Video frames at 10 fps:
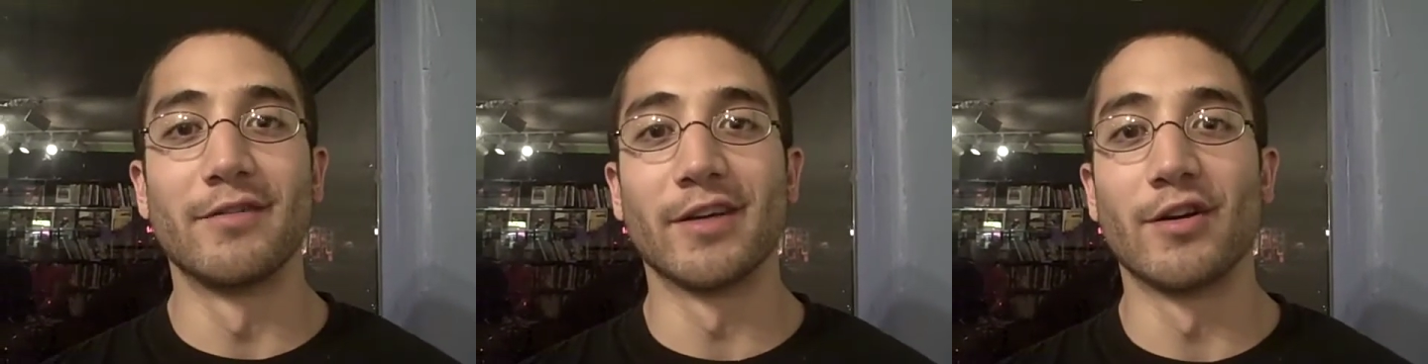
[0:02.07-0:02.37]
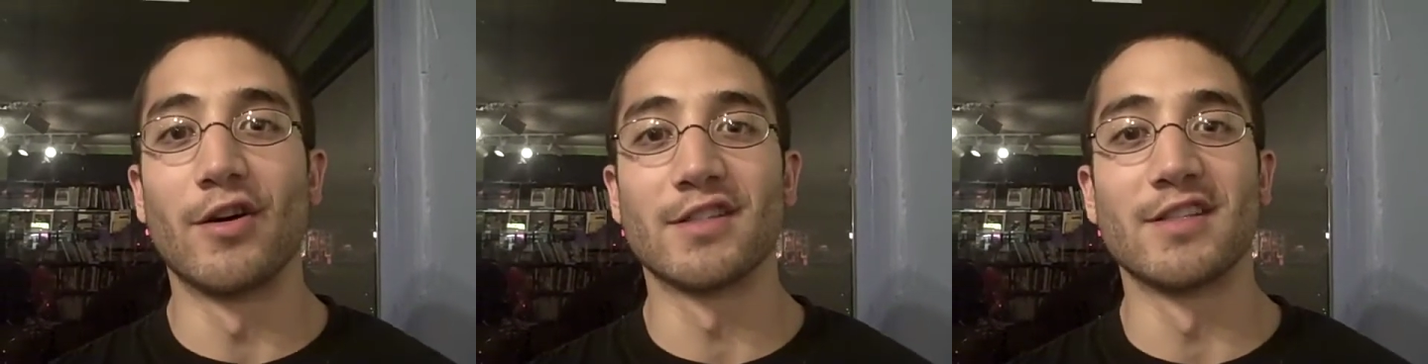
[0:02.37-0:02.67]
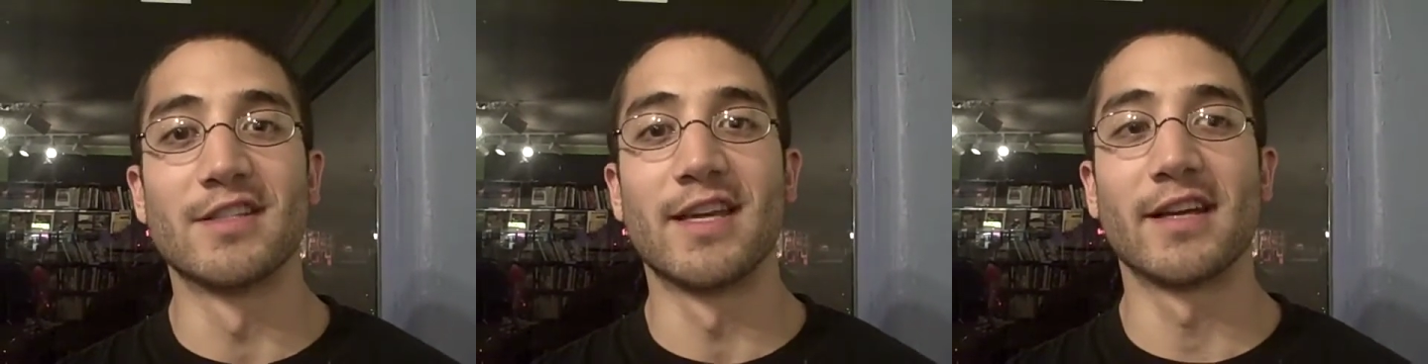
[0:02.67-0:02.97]
living in
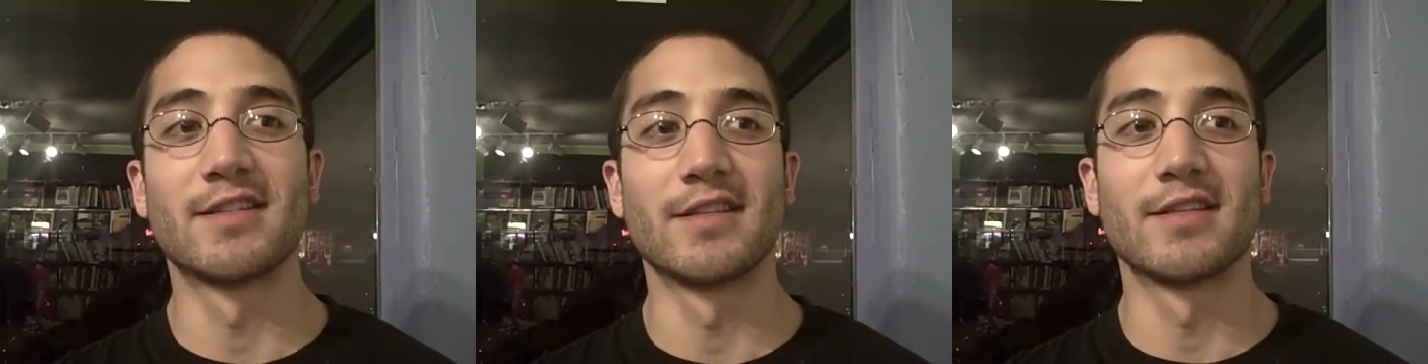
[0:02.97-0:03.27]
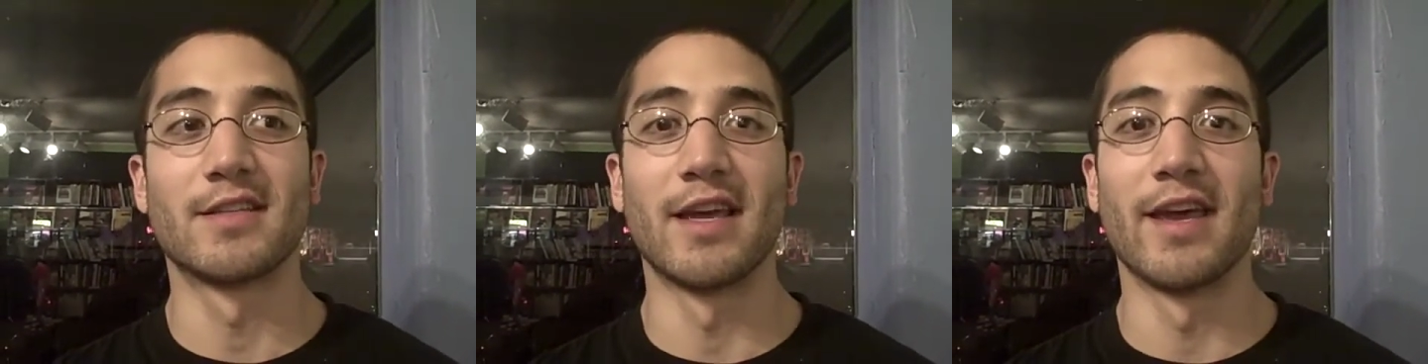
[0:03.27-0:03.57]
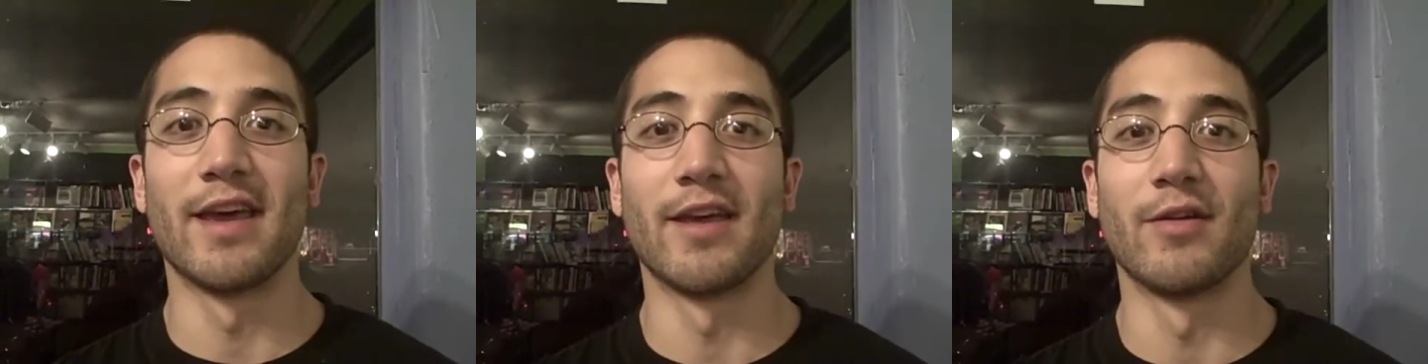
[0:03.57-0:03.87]
Austin, Texas,
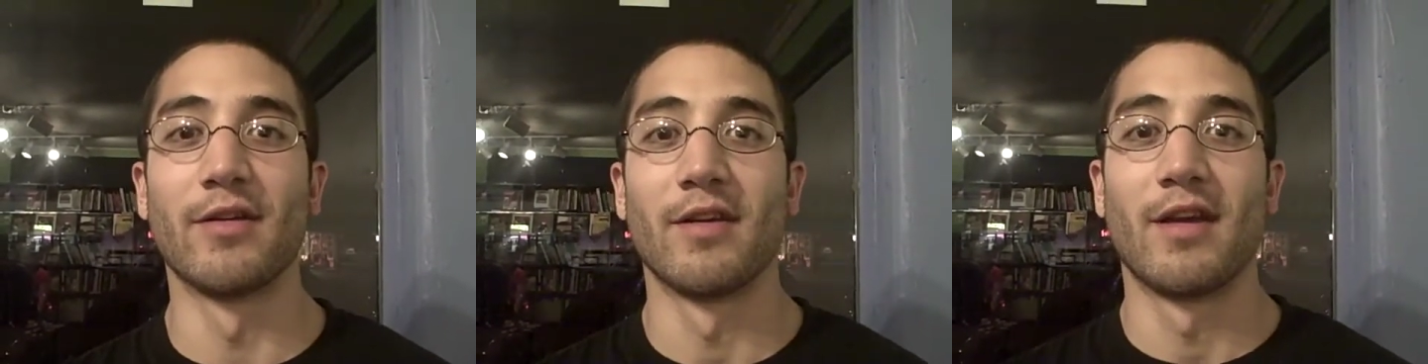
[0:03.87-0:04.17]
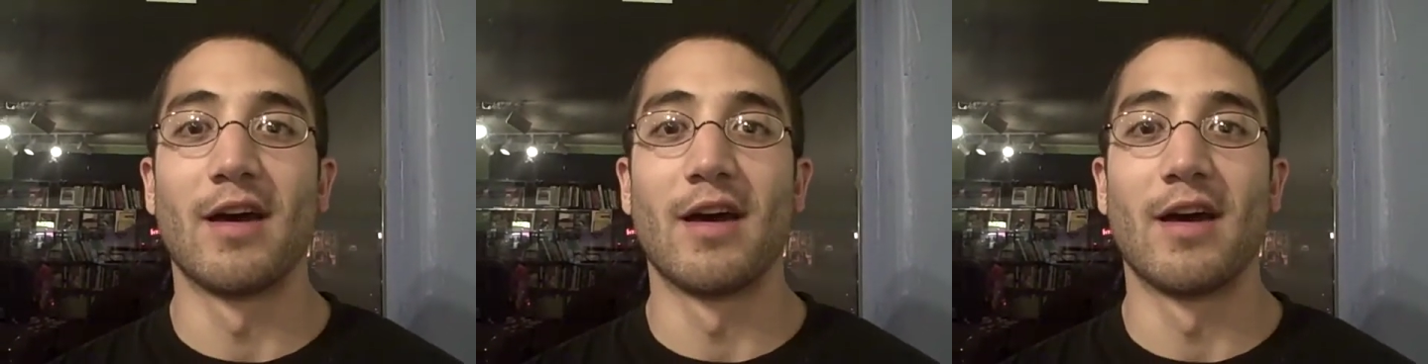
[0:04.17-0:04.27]
and